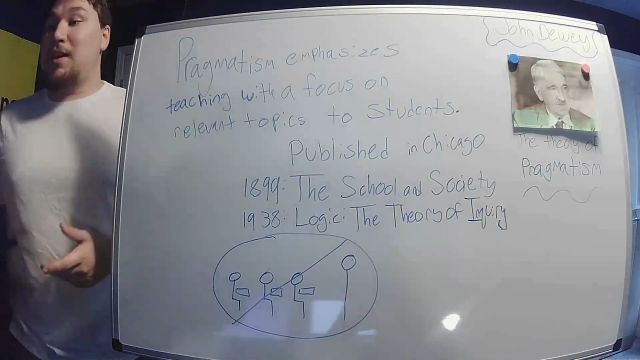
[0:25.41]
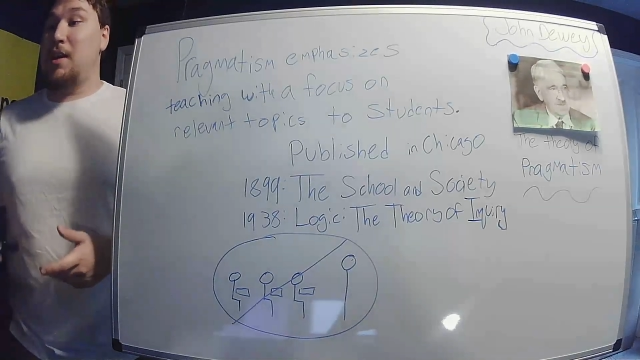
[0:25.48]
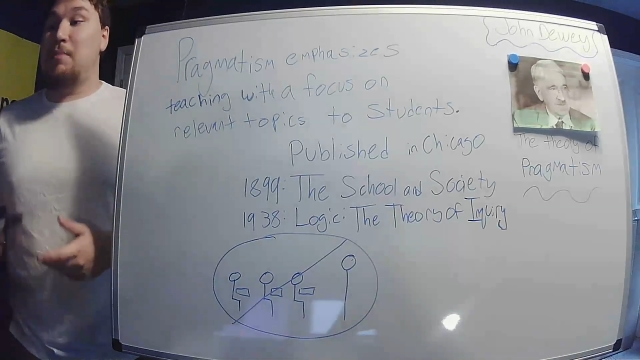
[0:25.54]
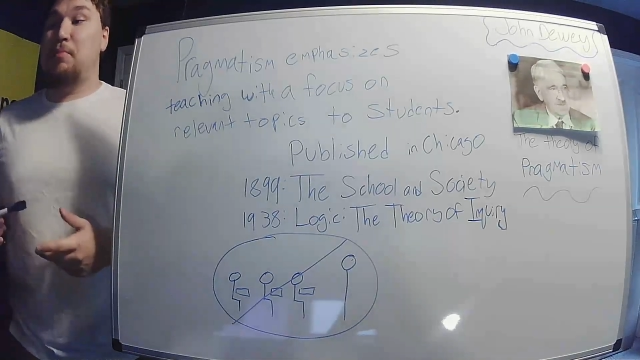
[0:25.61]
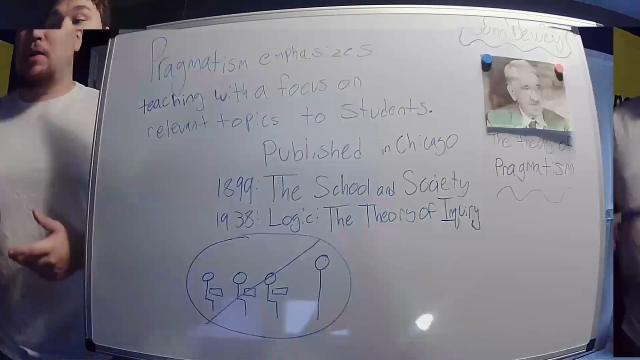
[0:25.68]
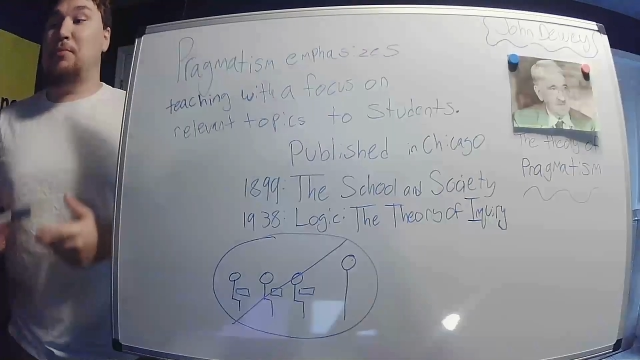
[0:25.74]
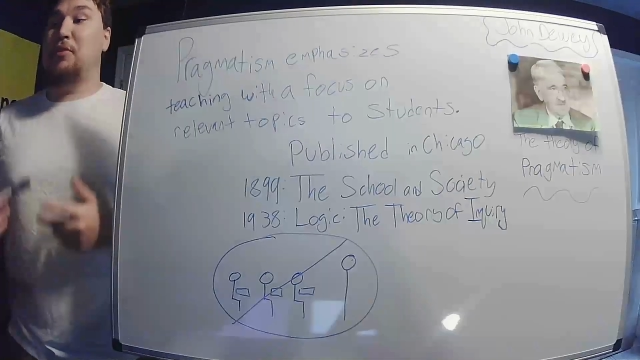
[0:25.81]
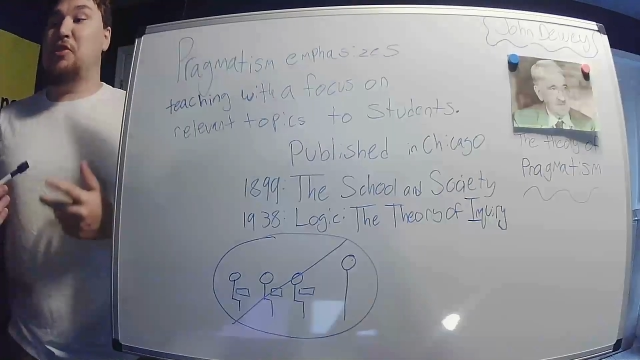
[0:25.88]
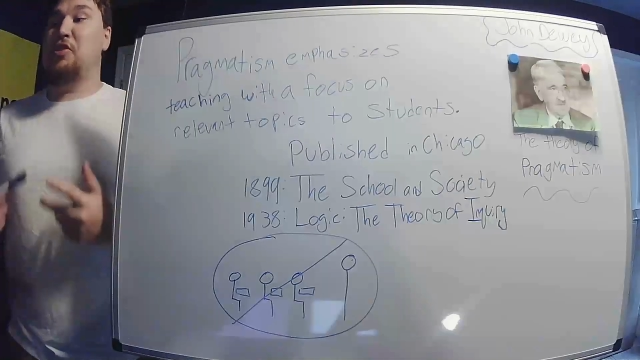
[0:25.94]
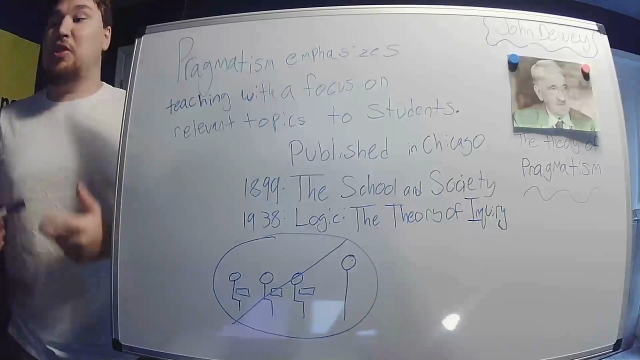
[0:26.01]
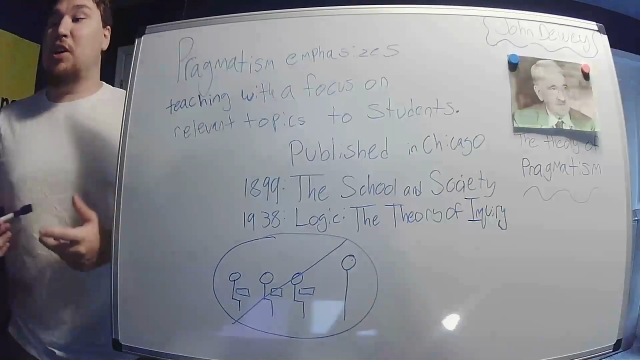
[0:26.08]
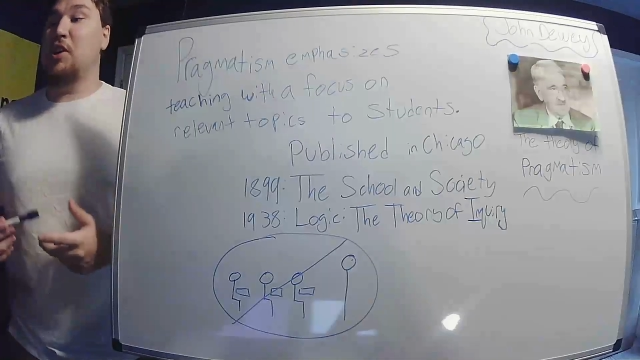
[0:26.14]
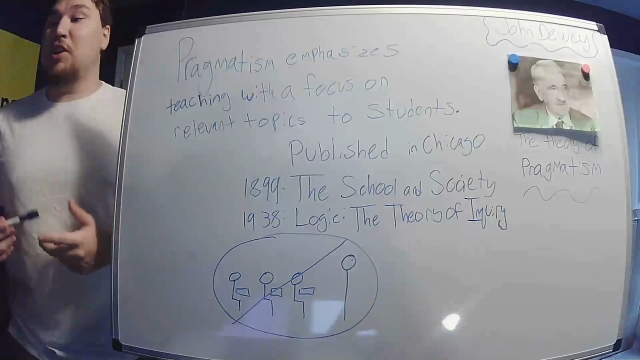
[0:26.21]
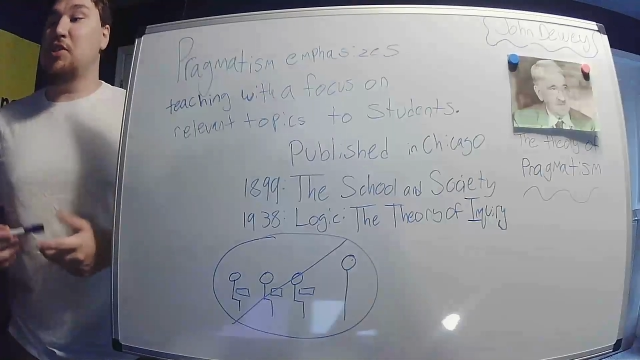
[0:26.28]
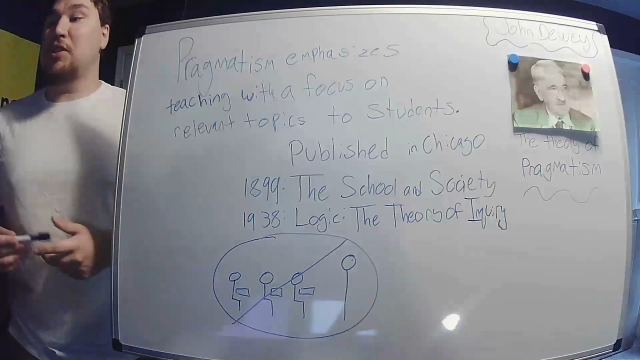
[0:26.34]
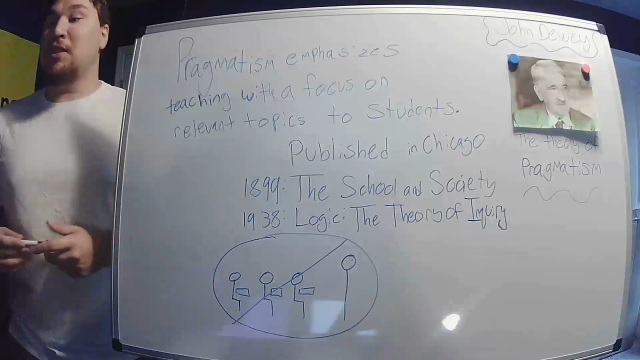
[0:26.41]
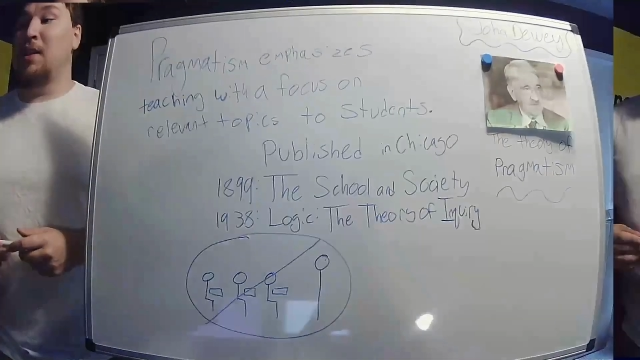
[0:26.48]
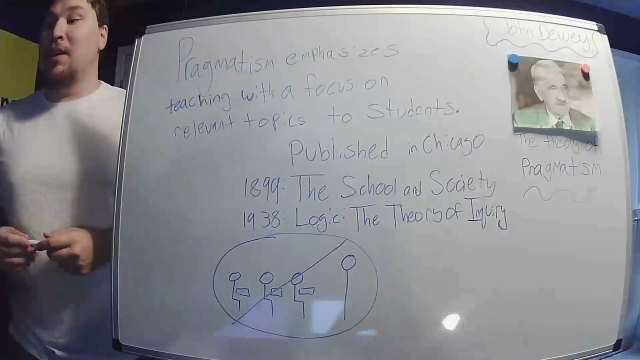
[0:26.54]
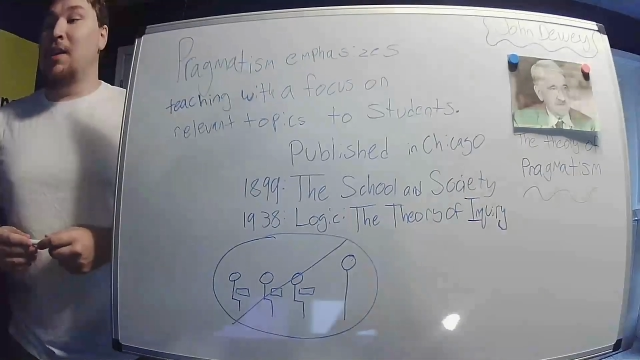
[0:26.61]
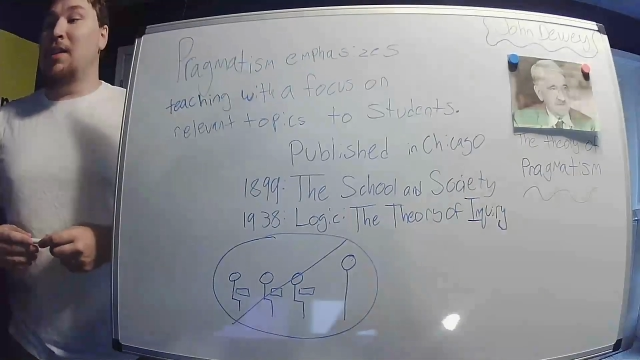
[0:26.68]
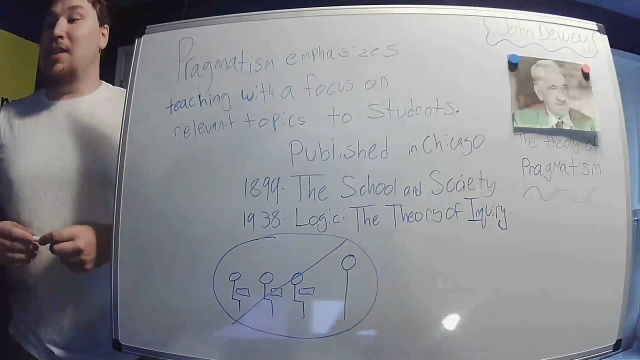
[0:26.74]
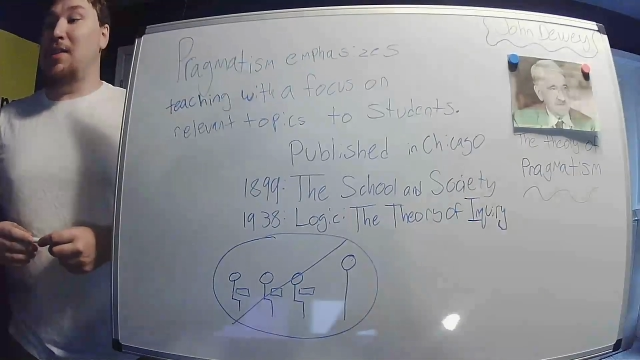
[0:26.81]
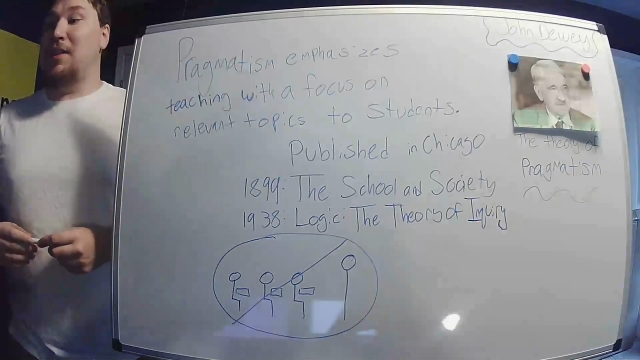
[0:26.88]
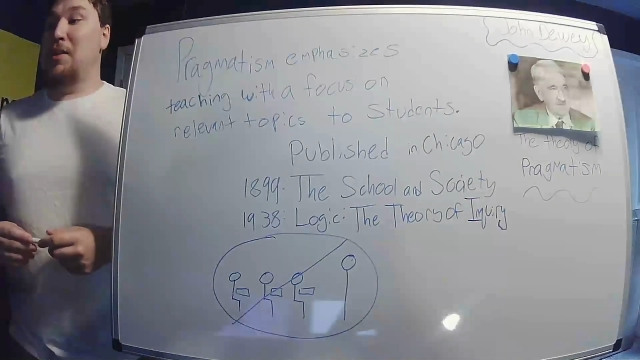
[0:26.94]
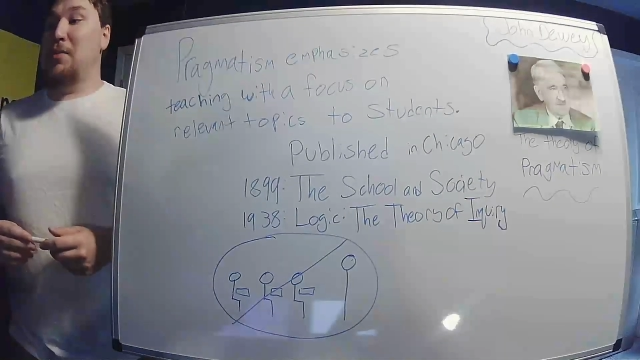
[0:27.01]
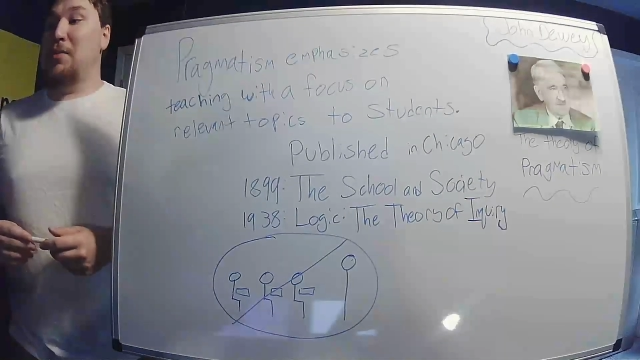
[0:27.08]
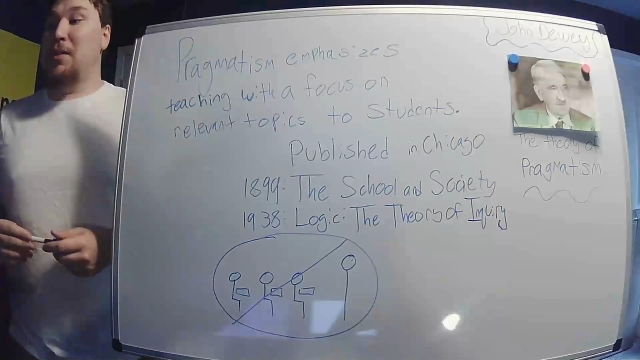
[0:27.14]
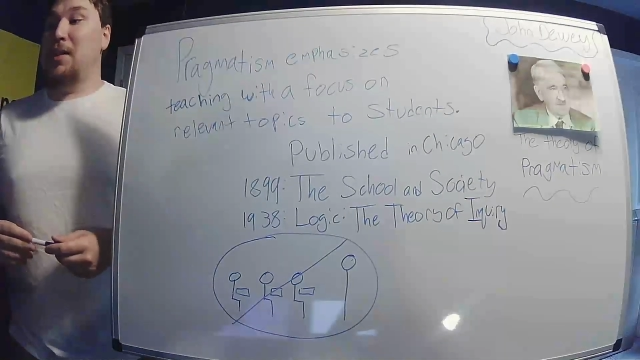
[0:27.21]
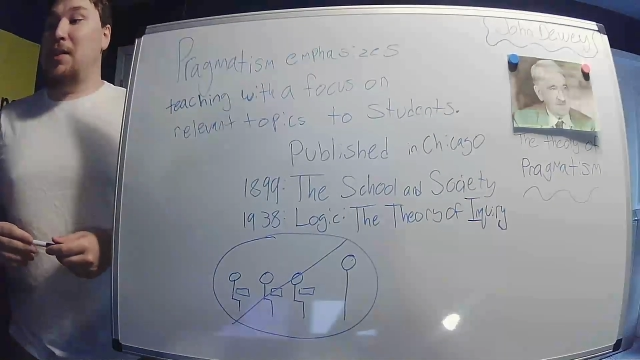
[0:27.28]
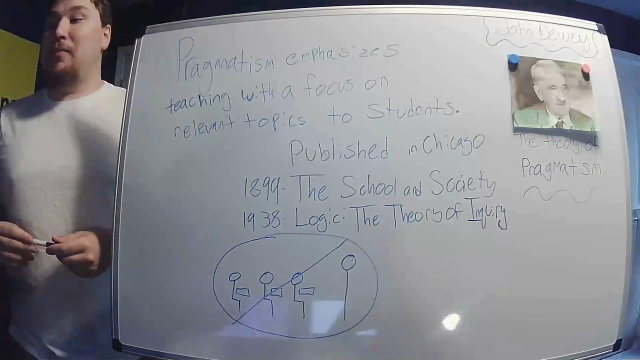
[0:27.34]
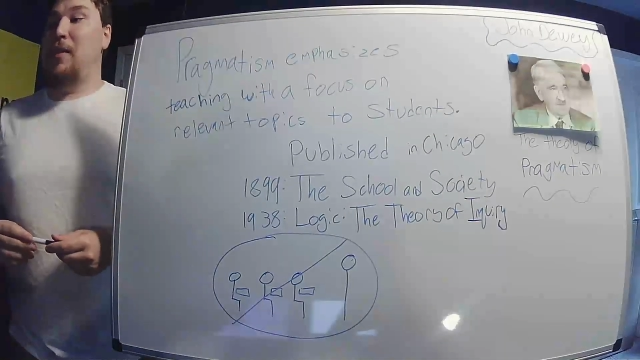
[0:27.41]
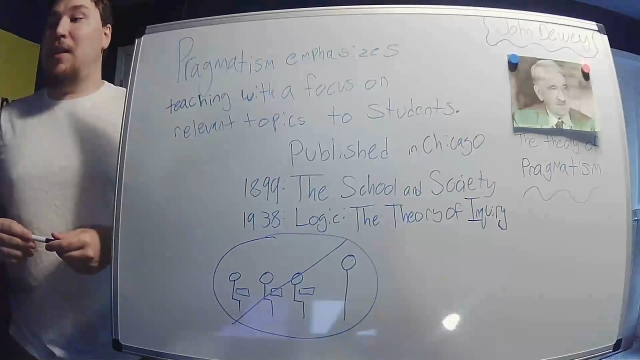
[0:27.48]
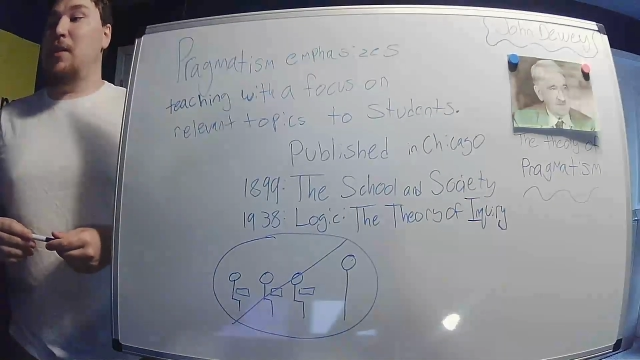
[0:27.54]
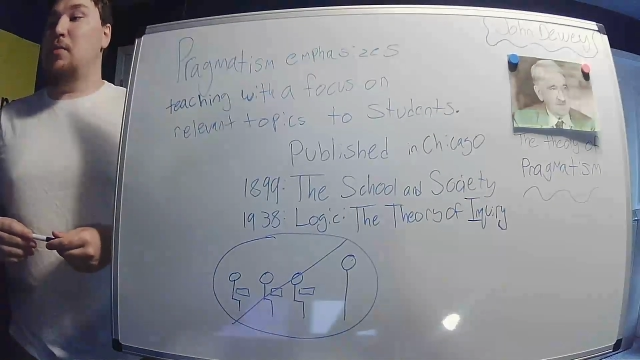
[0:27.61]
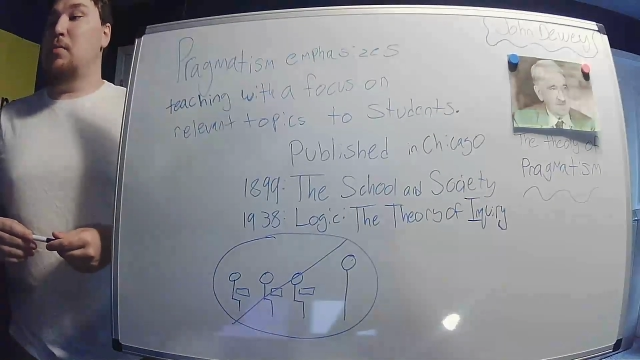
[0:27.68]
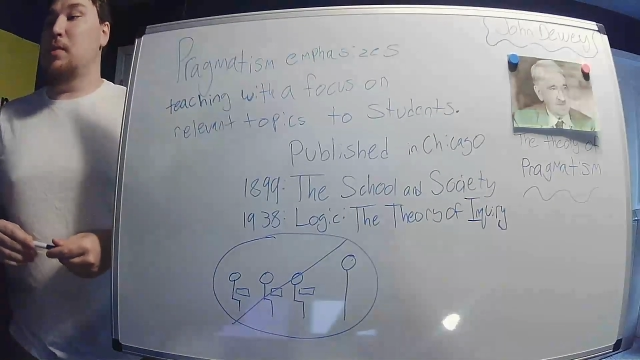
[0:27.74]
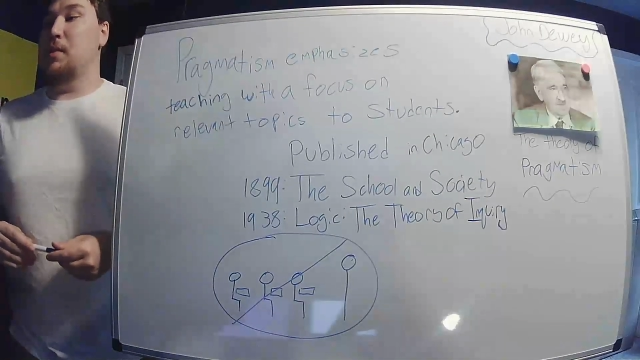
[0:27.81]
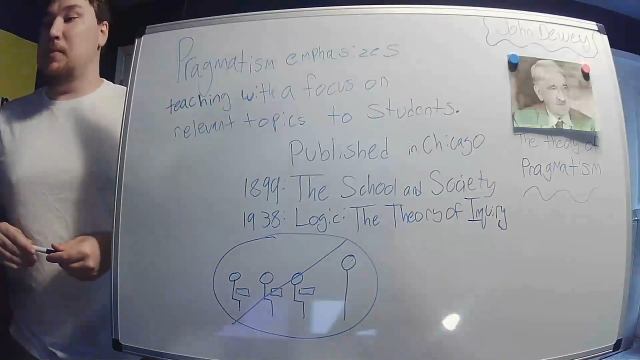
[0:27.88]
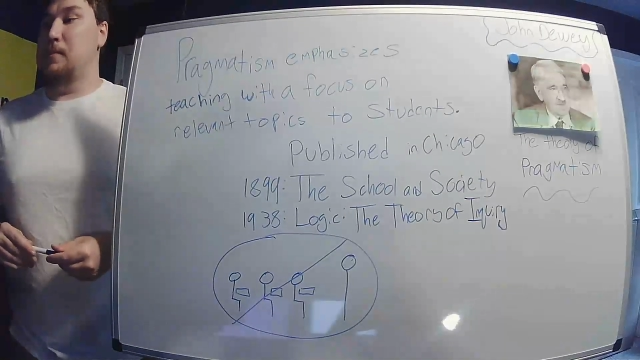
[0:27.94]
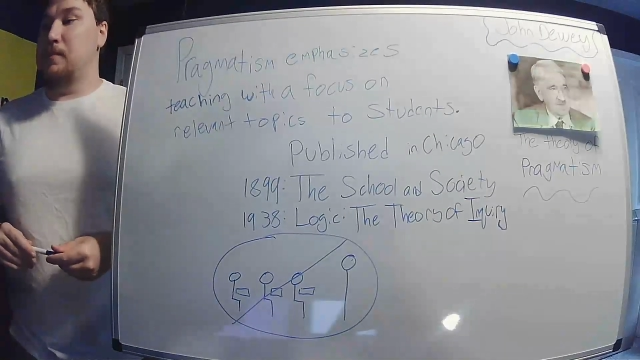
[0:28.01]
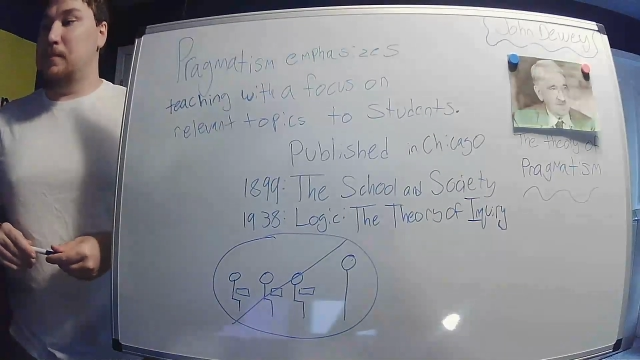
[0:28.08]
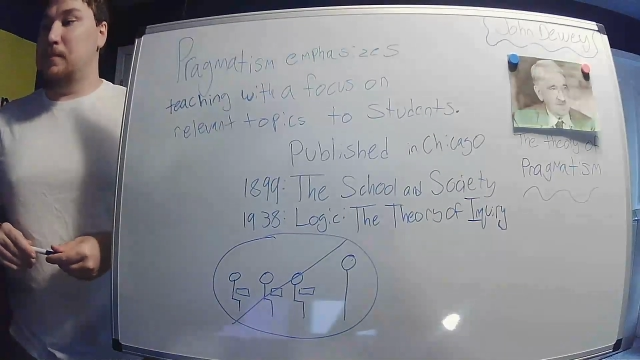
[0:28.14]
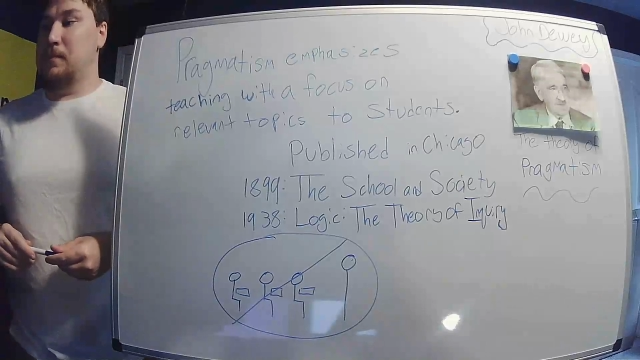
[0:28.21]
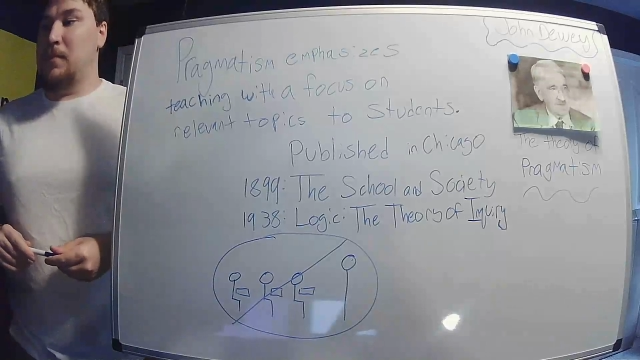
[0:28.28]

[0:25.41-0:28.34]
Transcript: he published Logic, the Theory of Inquiry.